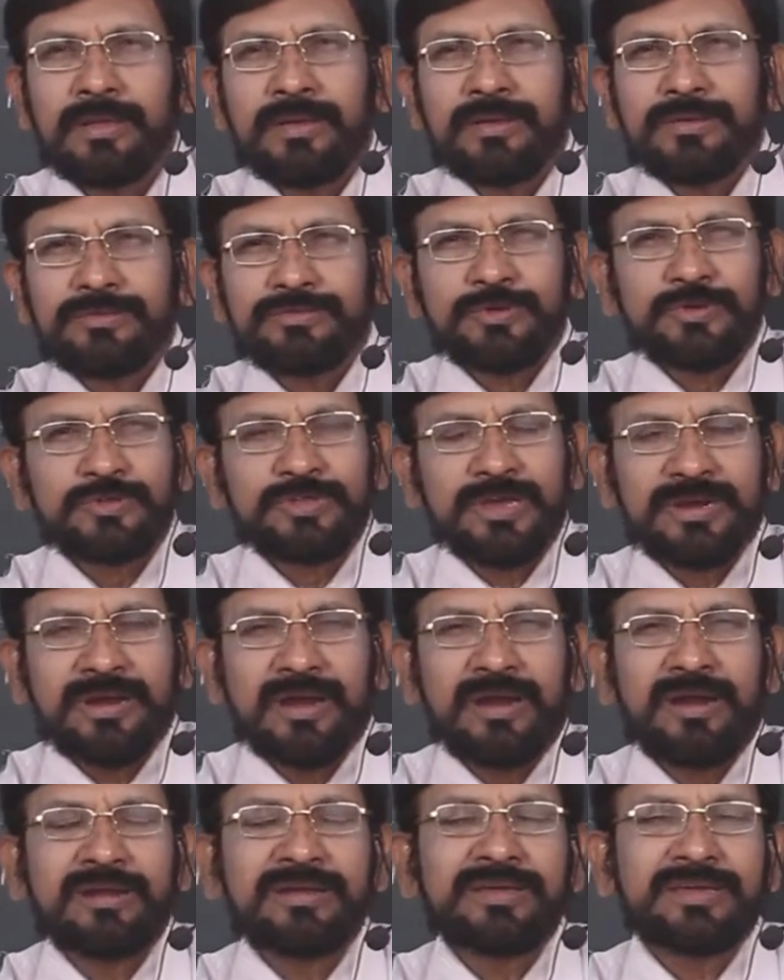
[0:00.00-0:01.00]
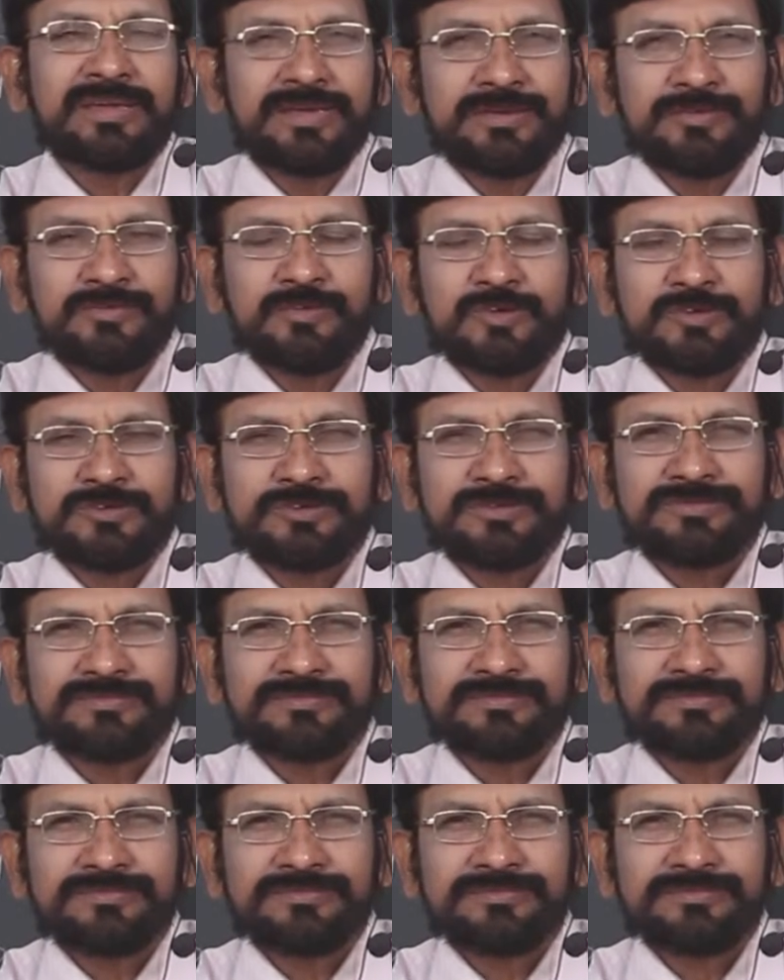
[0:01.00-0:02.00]
those are called keywords.
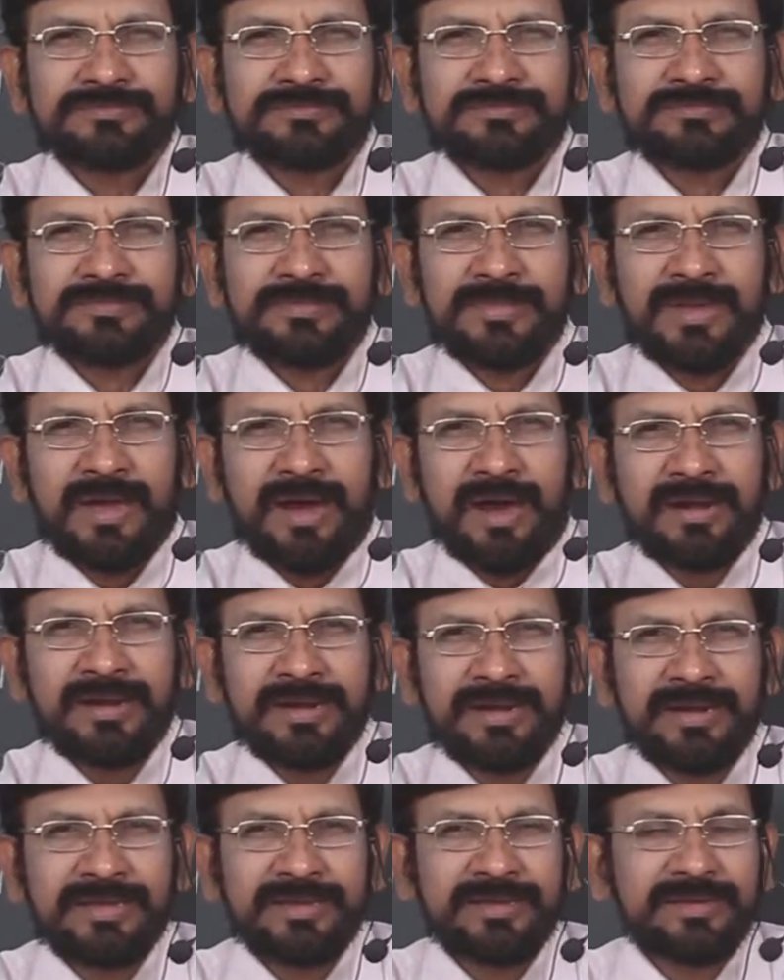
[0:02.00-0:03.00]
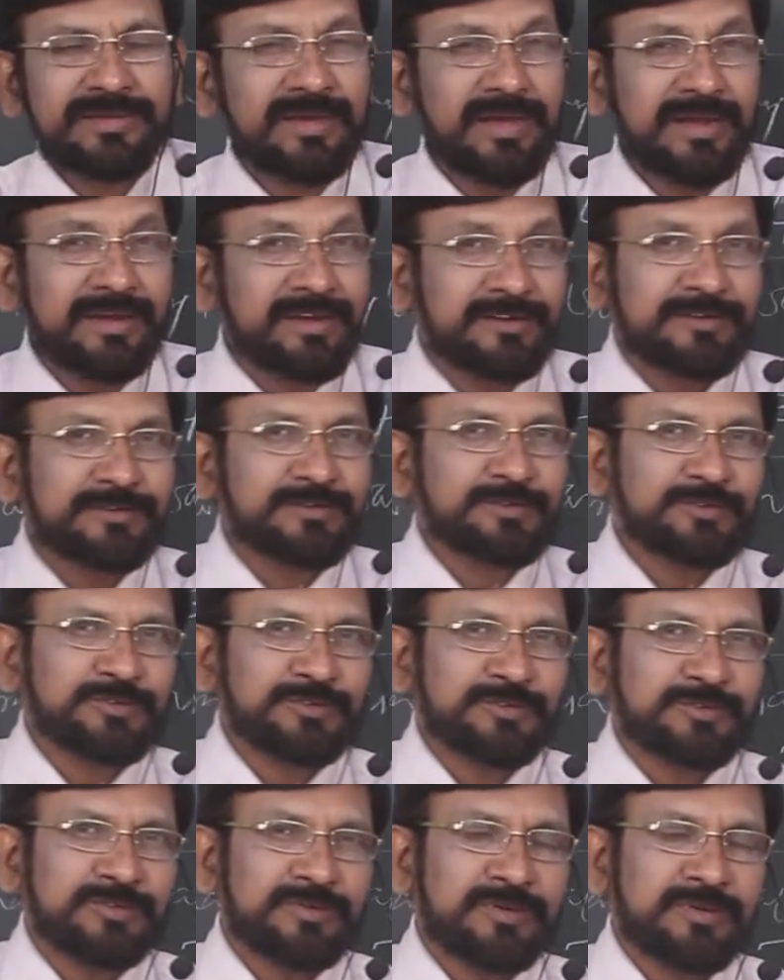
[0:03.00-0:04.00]
Already I introduced
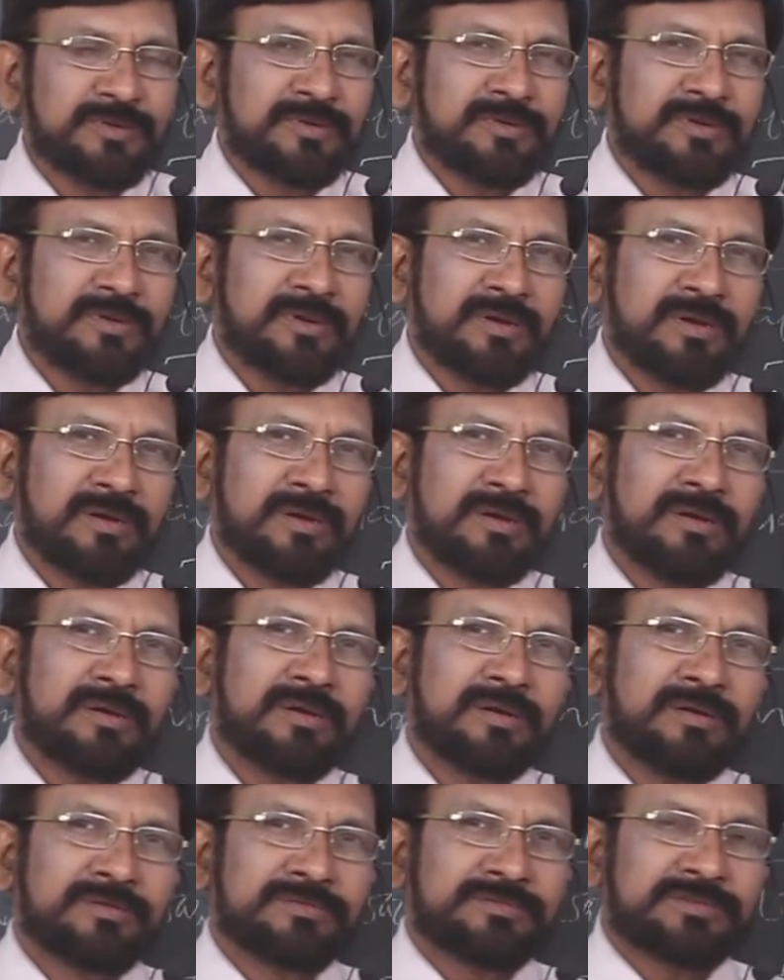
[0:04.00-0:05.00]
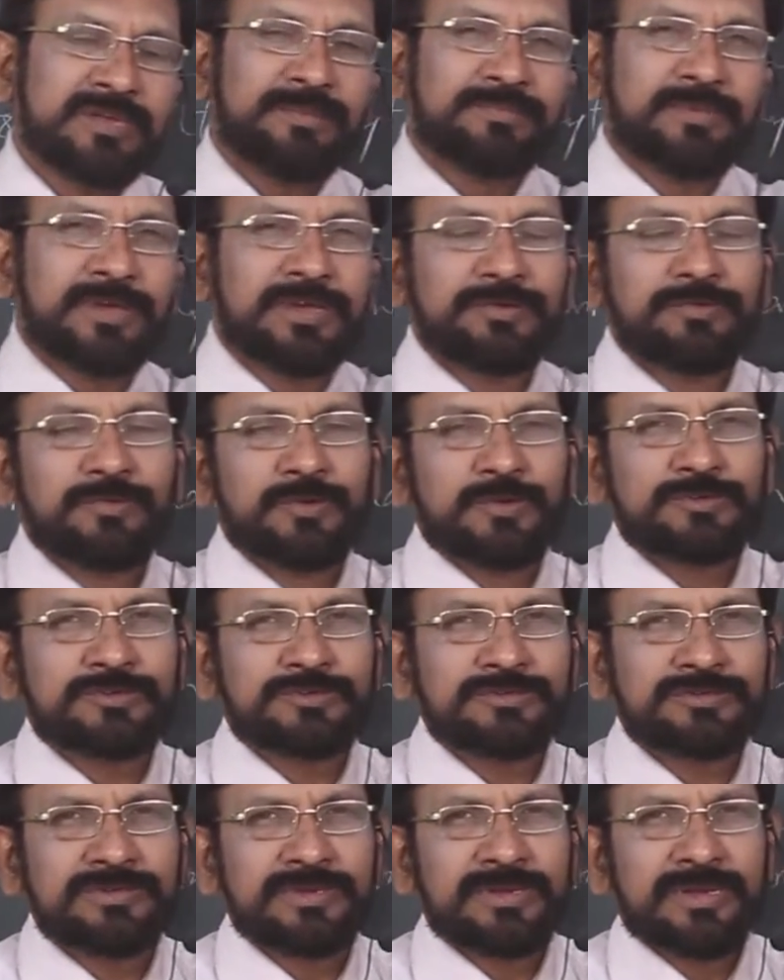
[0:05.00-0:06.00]
some keywords.
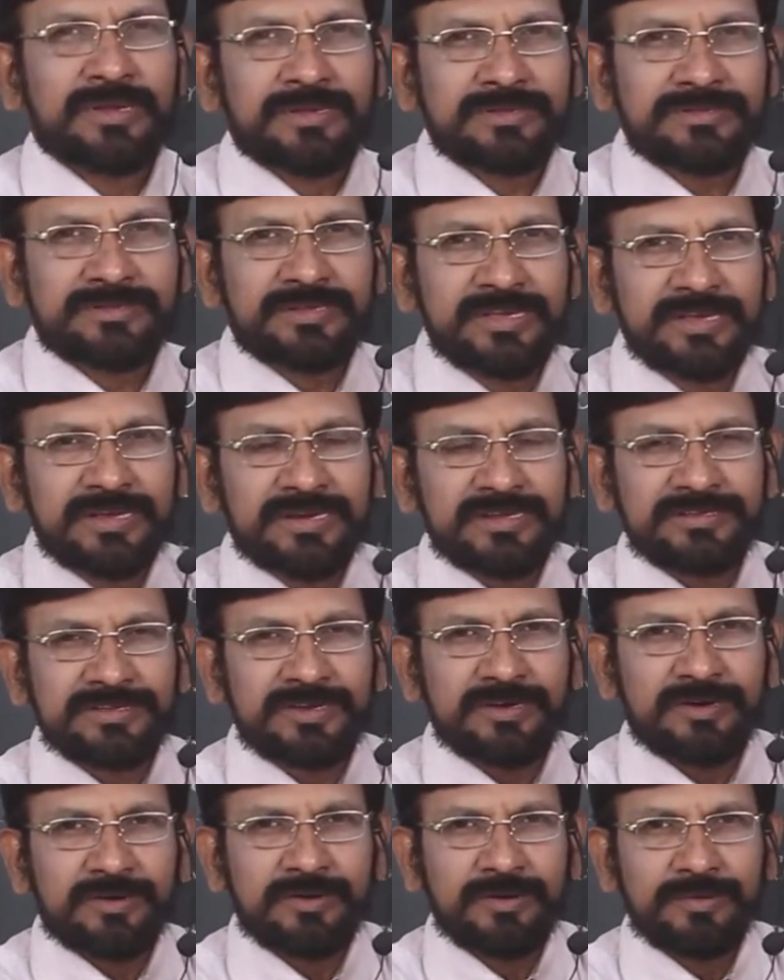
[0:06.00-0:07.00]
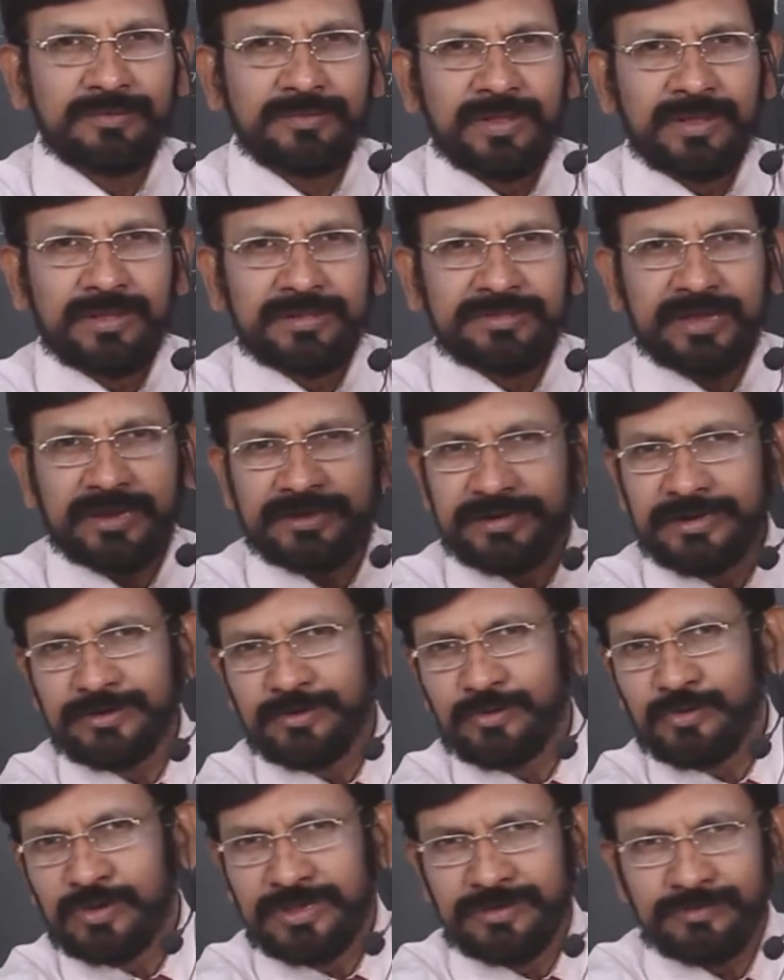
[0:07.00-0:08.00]
C reserved
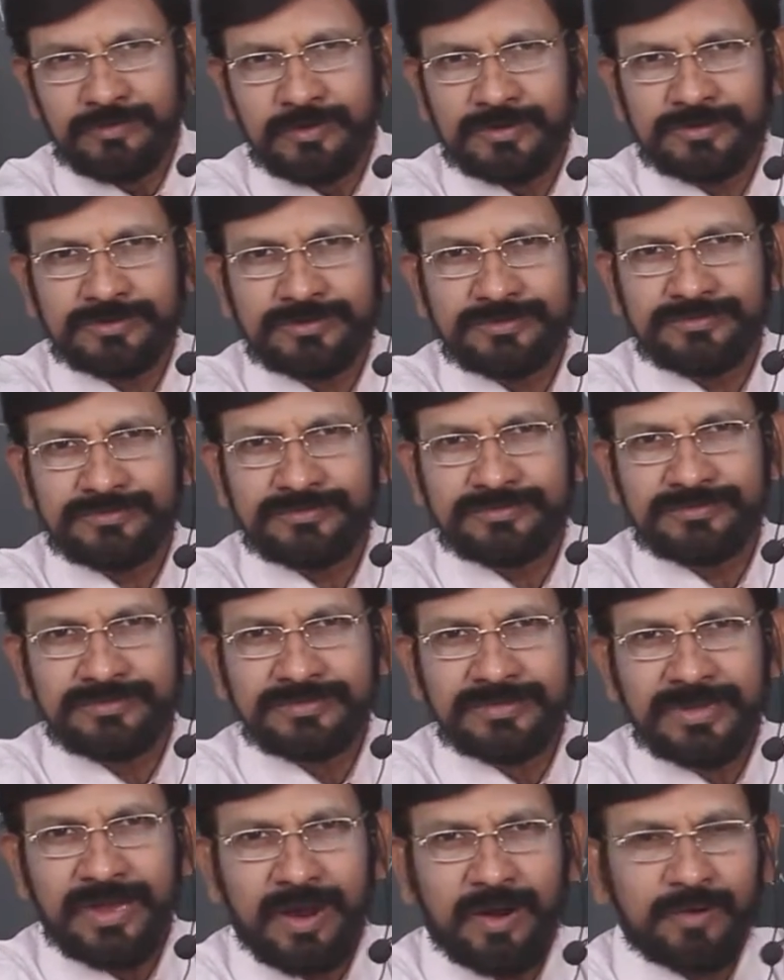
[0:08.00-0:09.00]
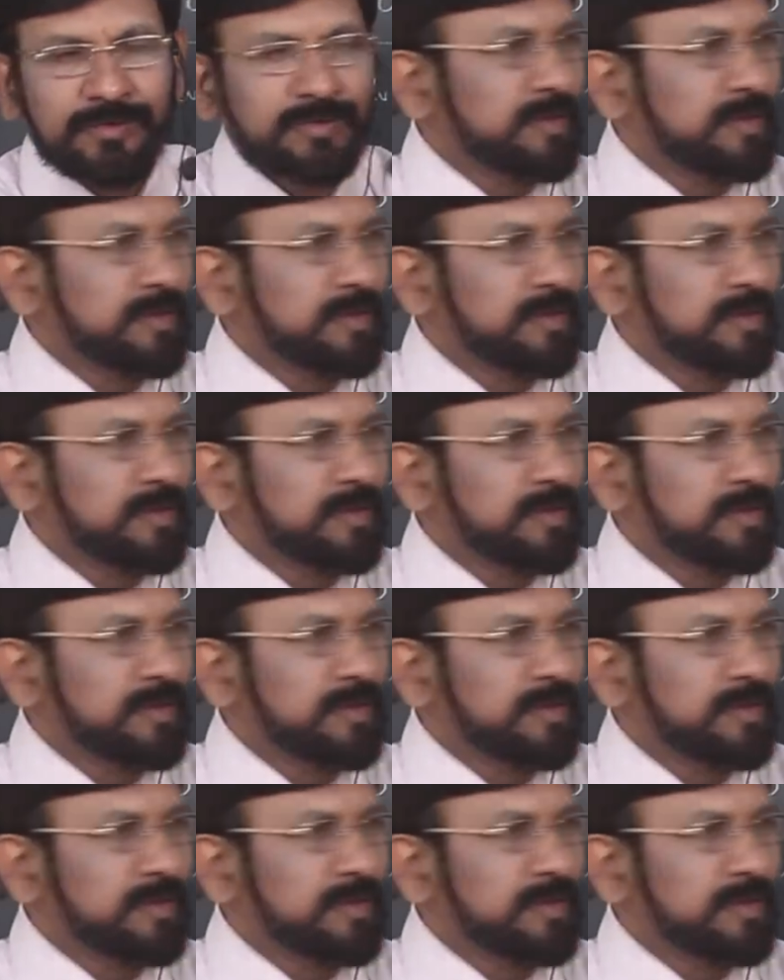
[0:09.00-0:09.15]
32 keywords. Out